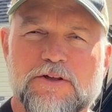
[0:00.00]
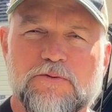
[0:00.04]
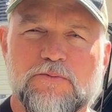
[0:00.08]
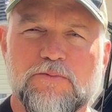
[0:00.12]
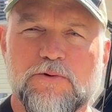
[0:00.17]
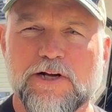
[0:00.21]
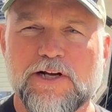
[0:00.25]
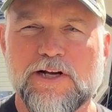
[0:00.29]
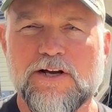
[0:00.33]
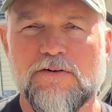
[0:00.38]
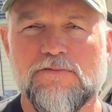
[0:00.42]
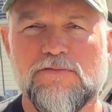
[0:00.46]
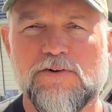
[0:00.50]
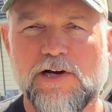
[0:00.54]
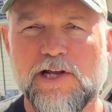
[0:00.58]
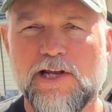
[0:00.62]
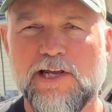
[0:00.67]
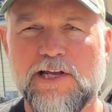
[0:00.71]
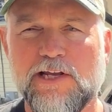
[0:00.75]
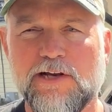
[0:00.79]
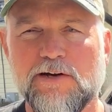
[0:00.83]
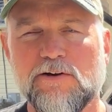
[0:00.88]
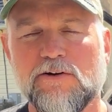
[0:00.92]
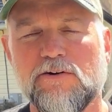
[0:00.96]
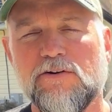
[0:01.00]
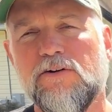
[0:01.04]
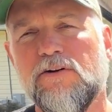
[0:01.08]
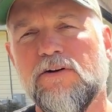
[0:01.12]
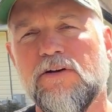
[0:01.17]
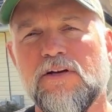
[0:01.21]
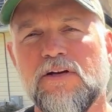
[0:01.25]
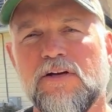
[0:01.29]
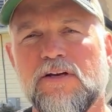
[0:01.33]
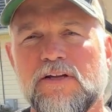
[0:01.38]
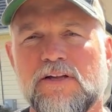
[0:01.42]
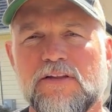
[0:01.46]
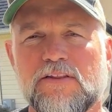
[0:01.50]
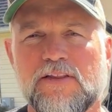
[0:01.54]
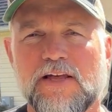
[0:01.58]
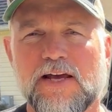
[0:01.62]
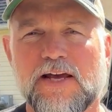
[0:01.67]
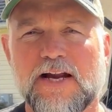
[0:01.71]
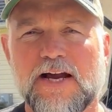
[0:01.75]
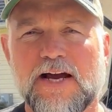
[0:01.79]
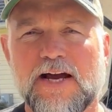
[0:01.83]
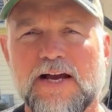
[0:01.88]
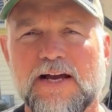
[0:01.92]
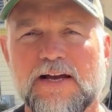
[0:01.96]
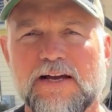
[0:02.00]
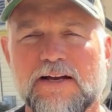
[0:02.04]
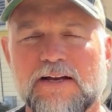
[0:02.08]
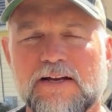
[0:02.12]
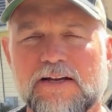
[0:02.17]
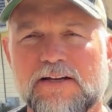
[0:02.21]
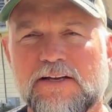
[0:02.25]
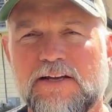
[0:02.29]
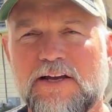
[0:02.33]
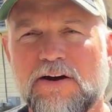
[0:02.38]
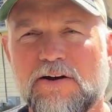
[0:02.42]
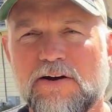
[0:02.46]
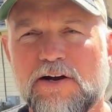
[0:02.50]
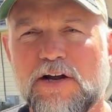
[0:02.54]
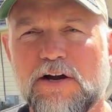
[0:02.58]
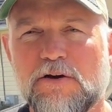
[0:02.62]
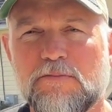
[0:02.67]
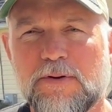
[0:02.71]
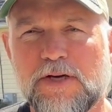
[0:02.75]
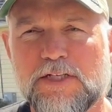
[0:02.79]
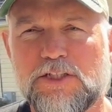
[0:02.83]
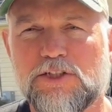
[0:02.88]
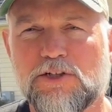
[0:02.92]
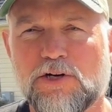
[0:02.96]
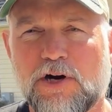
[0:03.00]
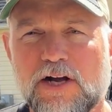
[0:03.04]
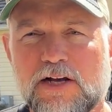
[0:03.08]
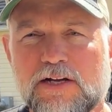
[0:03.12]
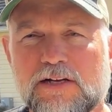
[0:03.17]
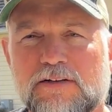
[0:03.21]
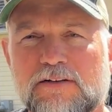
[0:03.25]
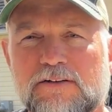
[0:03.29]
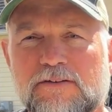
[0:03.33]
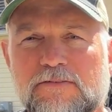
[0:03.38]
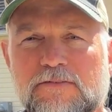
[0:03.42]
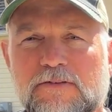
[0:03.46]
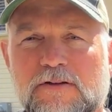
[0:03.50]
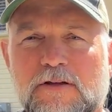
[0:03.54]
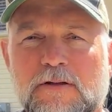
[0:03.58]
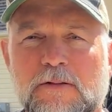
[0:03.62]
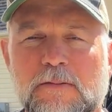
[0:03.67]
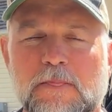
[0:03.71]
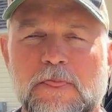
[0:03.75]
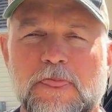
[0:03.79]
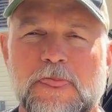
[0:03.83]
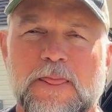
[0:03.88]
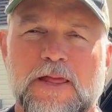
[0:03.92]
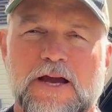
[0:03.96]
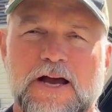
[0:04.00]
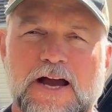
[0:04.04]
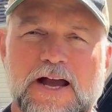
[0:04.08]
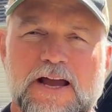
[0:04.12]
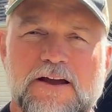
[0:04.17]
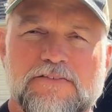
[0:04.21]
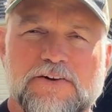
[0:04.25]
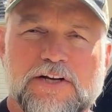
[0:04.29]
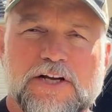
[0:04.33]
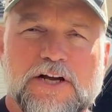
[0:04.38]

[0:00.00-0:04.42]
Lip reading: recovery gear that I carry on my truck. I have a